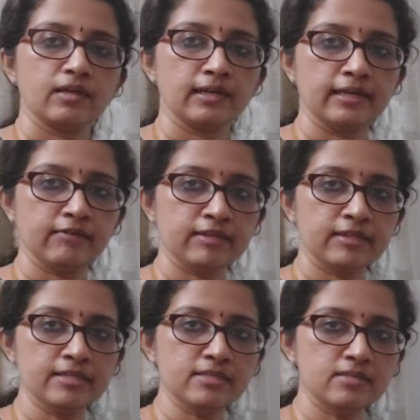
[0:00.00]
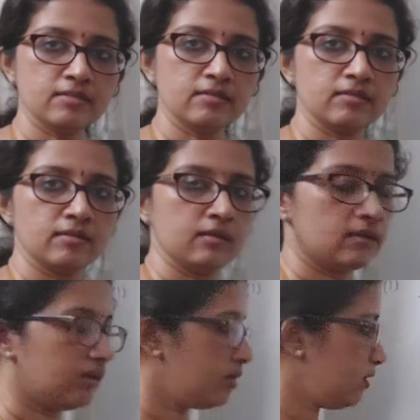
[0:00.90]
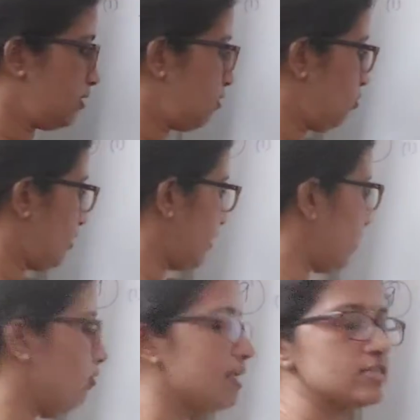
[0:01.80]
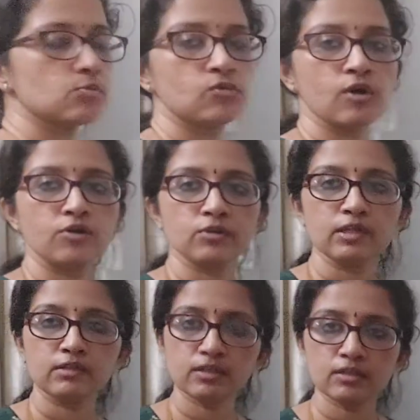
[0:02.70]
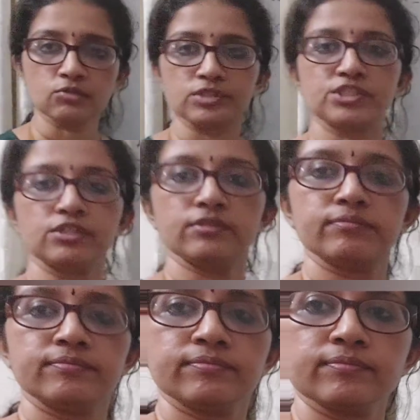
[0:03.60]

Clear with this? Okay, now let's move on to the third question.